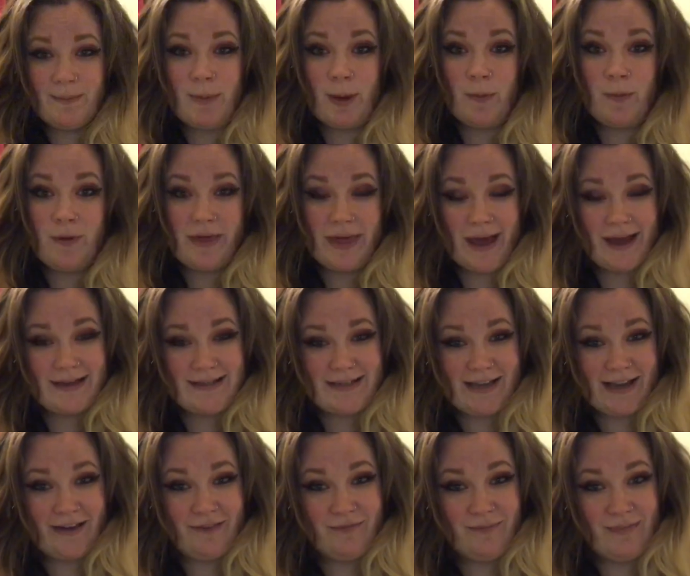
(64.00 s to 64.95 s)
up with the
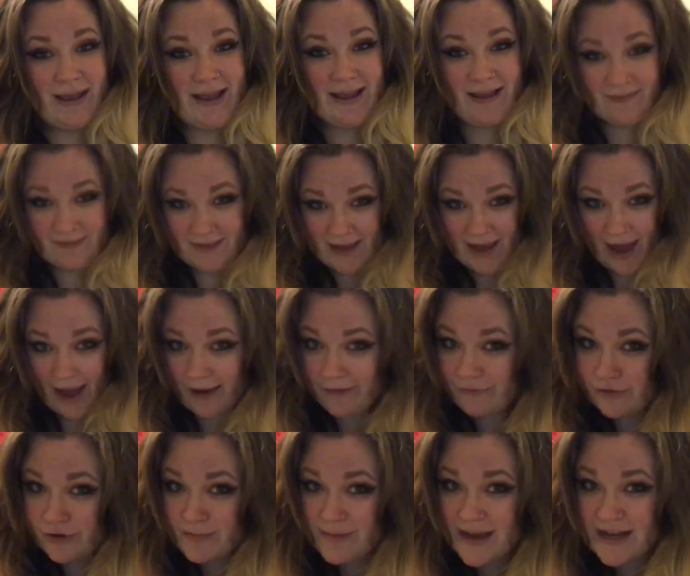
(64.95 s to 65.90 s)
idea of making the
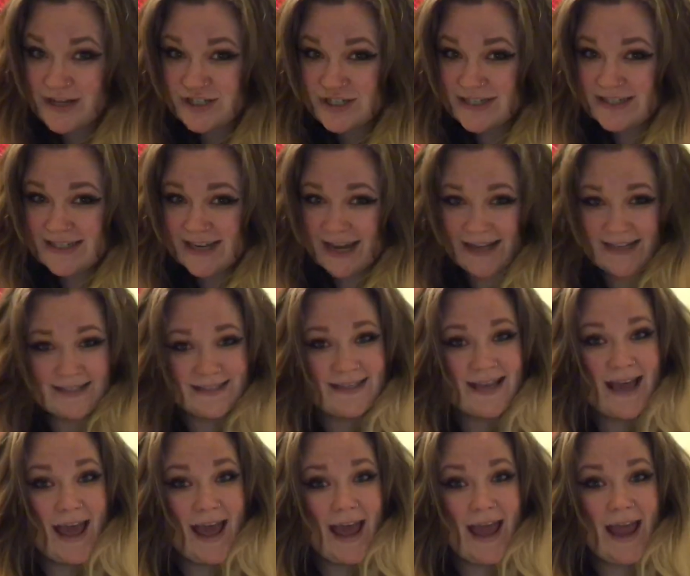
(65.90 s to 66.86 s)
affirmation dice.
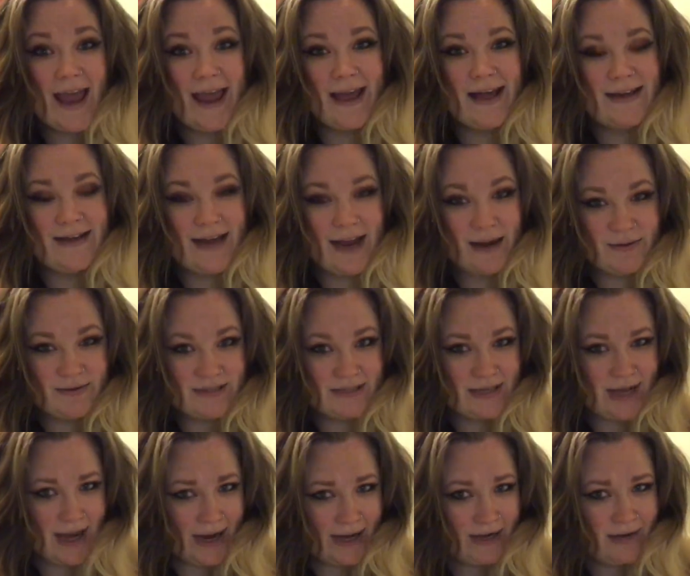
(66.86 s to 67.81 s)
And I was
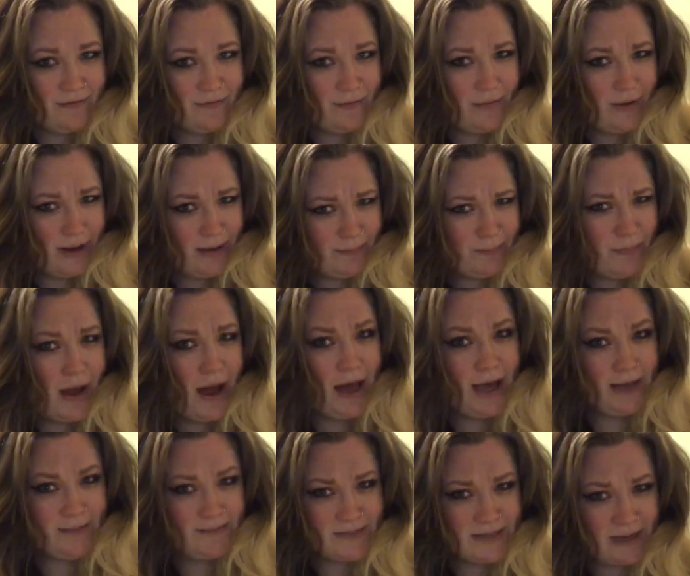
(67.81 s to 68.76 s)
kind of
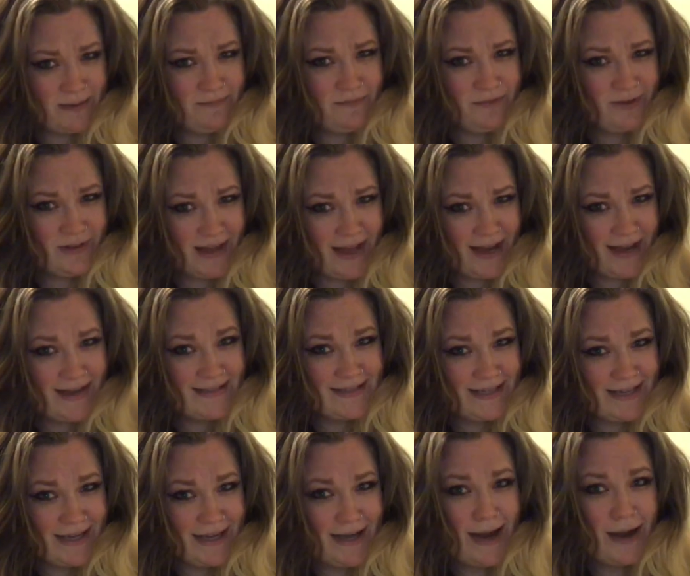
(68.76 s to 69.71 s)
hyped up for the
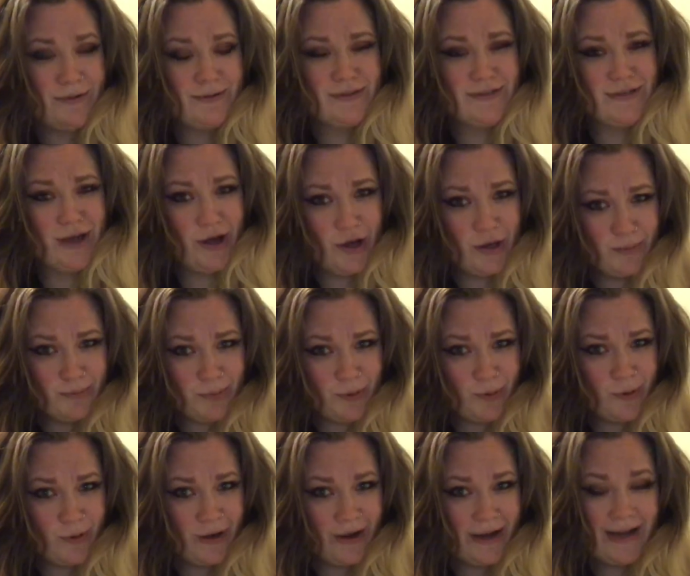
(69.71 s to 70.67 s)
idea. I was on
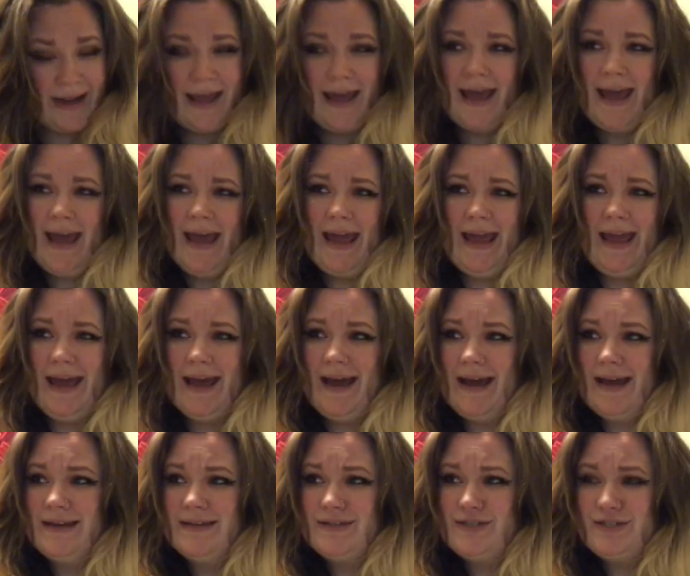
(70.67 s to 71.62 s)
board.
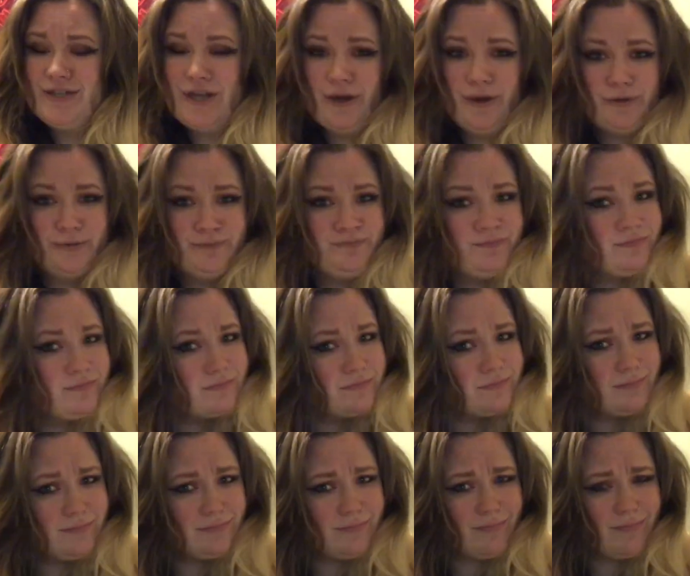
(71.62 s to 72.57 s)
And so
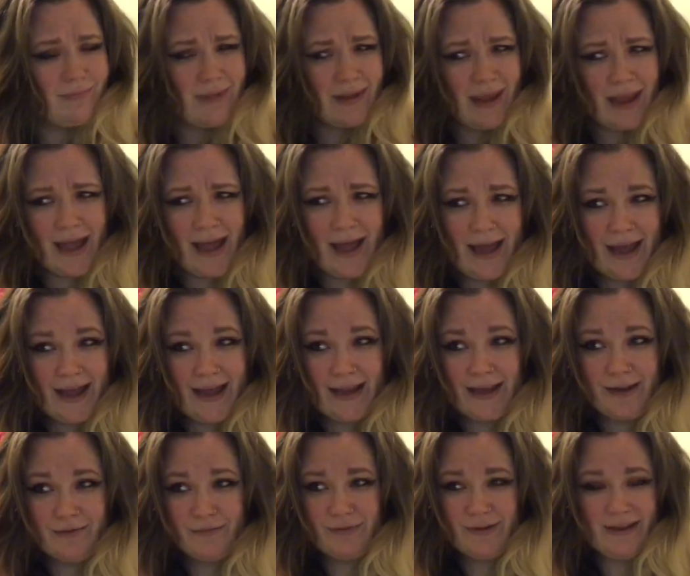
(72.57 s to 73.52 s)

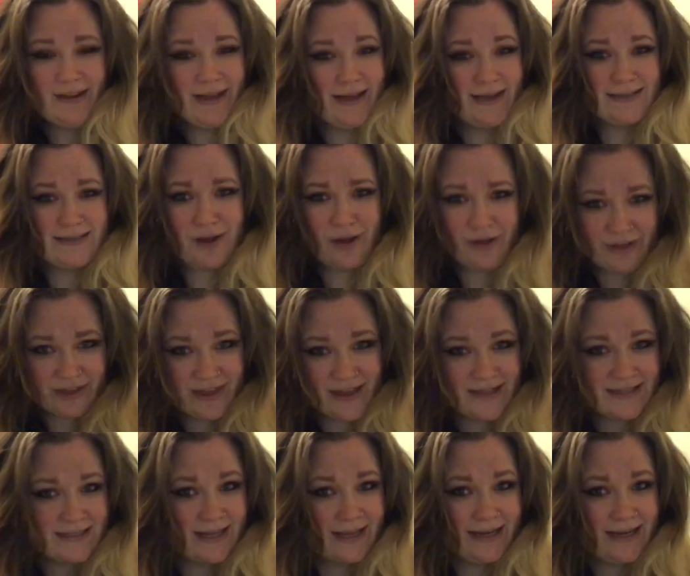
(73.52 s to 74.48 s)
I realized all the
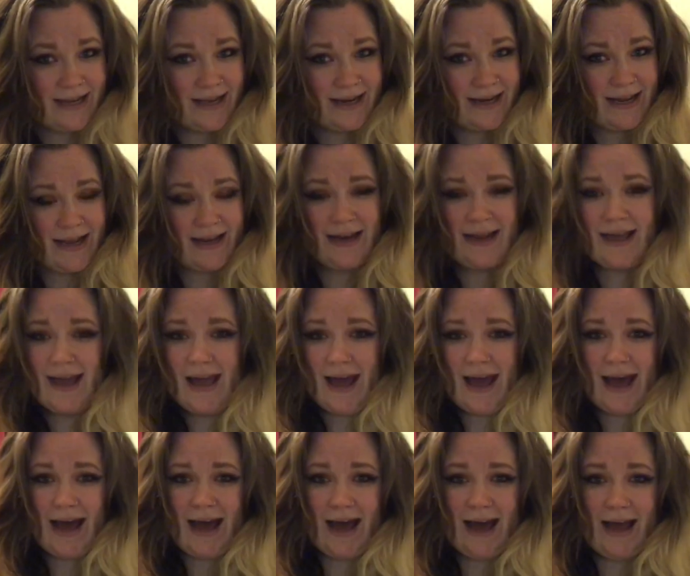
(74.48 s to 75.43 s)
things I needed.
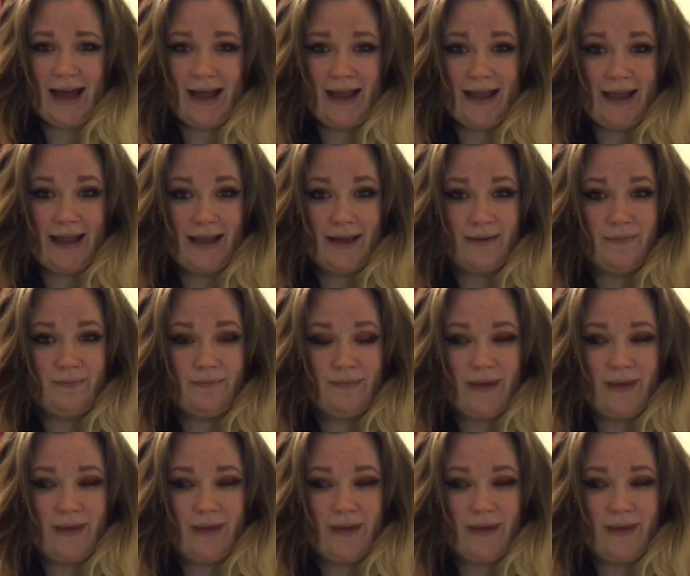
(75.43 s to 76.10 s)
I